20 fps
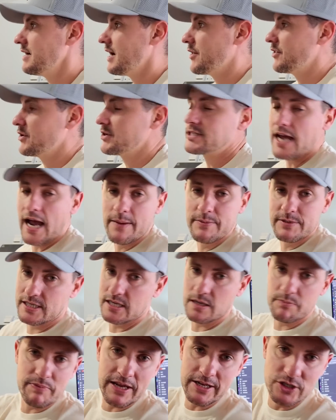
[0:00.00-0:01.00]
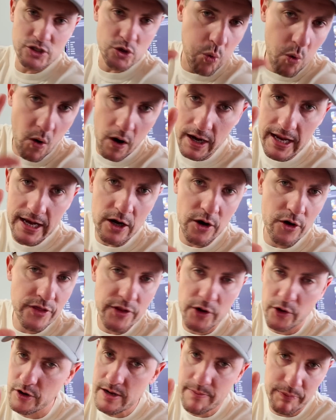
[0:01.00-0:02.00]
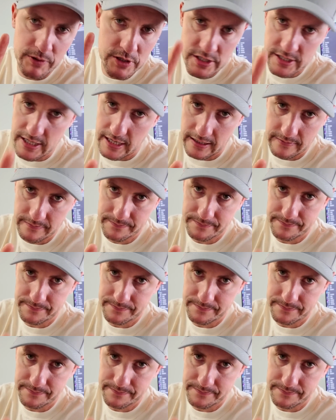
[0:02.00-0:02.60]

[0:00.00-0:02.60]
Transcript: Other times it could be 20 or 30%.